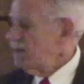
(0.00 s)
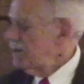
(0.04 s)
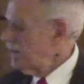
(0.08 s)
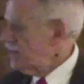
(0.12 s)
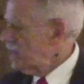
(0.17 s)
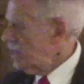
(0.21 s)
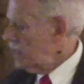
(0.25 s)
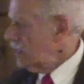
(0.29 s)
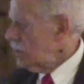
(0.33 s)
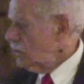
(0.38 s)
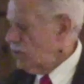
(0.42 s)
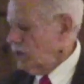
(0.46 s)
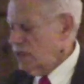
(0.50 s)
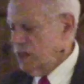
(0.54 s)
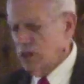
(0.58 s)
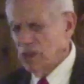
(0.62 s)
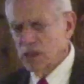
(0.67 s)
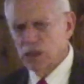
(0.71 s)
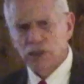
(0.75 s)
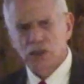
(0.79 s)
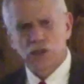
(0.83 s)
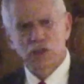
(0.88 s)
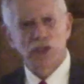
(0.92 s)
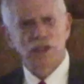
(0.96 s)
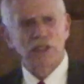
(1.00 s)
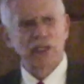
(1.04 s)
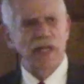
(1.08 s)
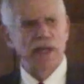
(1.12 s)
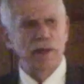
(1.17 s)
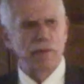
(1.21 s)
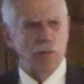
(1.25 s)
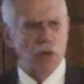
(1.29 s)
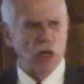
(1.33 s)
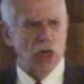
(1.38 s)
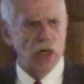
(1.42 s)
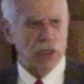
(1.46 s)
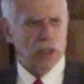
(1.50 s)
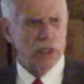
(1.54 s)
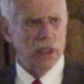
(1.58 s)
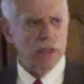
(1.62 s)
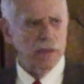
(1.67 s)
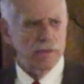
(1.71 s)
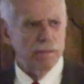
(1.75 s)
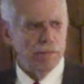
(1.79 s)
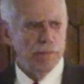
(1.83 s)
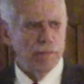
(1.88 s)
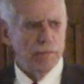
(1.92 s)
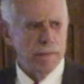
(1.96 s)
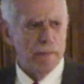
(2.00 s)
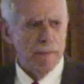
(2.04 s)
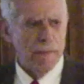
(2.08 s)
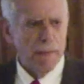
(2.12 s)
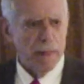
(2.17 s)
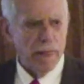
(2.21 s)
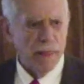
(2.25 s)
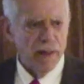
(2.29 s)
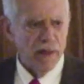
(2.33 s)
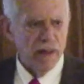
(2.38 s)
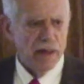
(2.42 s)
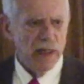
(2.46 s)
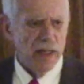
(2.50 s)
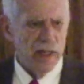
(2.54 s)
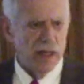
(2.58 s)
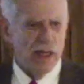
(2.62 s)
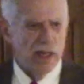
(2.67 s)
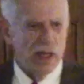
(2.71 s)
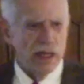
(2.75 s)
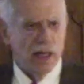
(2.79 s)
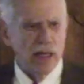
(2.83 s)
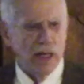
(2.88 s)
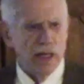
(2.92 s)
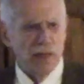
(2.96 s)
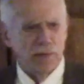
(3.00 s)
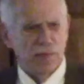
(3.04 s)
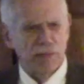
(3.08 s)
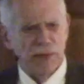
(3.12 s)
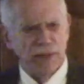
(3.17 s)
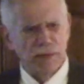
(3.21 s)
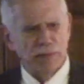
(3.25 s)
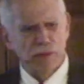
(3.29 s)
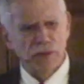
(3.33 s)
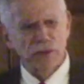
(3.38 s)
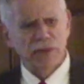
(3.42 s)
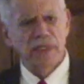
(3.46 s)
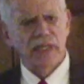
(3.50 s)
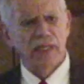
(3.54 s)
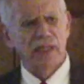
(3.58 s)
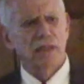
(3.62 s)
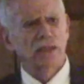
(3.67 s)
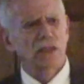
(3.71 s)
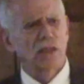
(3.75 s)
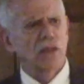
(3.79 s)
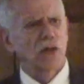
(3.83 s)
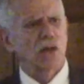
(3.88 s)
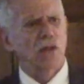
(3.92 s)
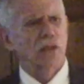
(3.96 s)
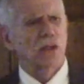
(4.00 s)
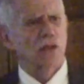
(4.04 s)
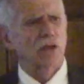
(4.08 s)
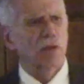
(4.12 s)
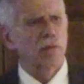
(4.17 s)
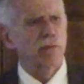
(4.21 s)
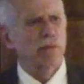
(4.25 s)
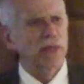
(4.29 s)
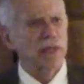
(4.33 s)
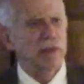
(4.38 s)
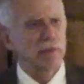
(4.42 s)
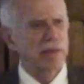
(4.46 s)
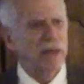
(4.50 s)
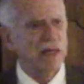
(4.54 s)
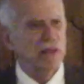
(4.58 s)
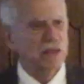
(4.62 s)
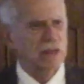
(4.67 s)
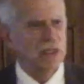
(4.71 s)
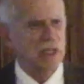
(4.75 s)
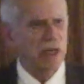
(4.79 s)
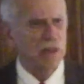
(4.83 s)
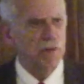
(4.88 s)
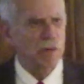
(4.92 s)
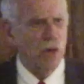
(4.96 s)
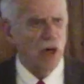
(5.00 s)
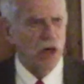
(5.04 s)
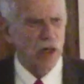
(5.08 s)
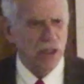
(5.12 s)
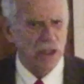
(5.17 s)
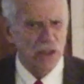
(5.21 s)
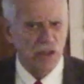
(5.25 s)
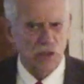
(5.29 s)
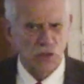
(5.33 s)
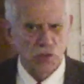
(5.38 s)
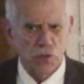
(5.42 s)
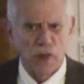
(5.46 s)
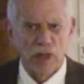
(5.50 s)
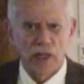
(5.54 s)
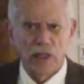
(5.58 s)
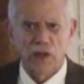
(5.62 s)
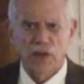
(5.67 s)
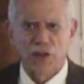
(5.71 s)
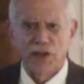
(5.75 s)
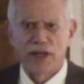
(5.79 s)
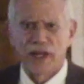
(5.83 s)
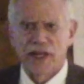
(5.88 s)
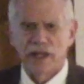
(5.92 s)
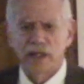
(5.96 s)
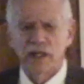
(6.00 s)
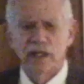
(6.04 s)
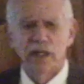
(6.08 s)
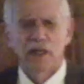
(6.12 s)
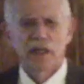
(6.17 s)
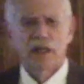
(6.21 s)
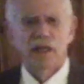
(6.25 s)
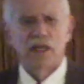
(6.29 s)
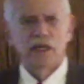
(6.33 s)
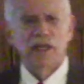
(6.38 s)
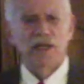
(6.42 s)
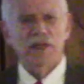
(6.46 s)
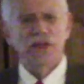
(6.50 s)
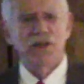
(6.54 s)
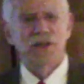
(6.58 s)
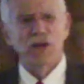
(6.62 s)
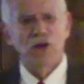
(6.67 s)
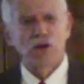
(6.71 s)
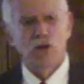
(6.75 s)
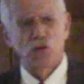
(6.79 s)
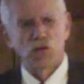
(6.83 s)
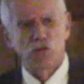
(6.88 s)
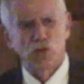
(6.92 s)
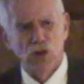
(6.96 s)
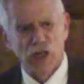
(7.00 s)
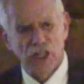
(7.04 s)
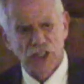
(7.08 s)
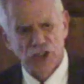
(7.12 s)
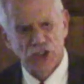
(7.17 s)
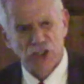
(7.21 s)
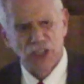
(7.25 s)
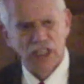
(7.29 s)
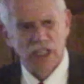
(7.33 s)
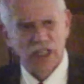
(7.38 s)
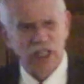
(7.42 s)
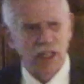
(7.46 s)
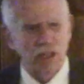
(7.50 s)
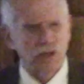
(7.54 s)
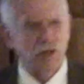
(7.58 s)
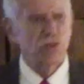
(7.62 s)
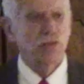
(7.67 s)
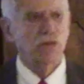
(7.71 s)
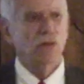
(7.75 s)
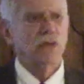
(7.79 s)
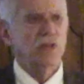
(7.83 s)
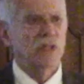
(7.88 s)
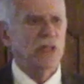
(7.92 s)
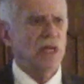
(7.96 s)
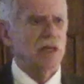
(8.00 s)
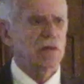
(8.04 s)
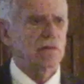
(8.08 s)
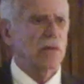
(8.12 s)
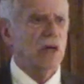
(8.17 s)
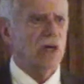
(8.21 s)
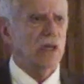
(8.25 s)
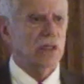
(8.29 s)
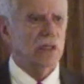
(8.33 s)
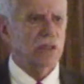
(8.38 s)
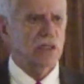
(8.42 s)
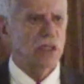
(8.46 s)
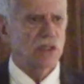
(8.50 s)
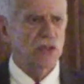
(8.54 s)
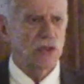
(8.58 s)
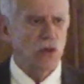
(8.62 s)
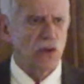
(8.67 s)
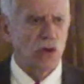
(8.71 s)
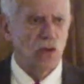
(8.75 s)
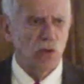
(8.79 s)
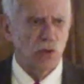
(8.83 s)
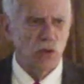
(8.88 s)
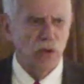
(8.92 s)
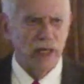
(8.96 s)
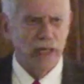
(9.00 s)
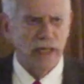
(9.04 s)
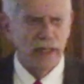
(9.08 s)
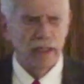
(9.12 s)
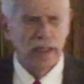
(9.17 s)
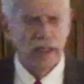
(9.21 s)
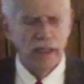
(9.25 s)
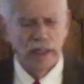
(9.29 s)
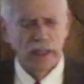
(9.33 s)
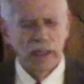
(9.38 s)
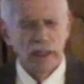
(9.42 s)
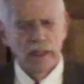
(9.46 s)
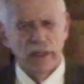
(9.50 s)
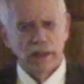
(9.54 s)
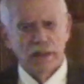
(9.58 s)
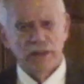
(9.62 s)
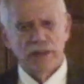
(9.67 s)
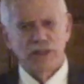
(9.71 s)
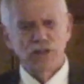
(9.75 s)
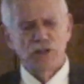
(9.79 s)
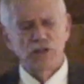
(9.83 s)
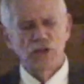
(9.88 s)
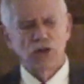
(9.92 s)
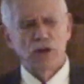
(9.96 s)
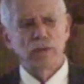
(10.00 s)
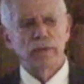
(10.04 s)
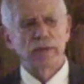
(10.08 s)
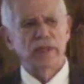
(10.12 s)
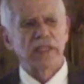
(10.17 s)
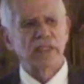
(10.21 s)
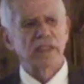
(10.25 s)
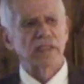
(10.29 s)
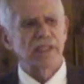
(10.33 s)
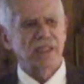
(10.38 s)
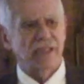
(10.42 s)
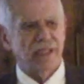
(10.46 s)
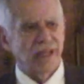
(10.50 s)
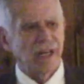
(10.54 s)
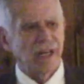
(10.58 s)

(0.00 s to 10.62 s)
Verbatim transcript: Then I went on to Denmark. And people tend to know a little bit about Denmark as well, that in their rush to get through Denmark to Norway, the Germans